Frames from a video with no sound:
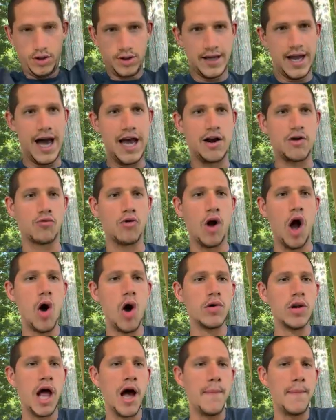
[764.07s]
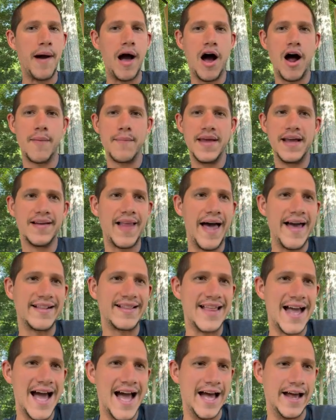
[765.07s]
Gotta roll up on me
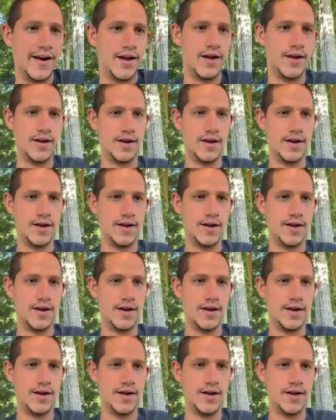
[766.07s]
like that.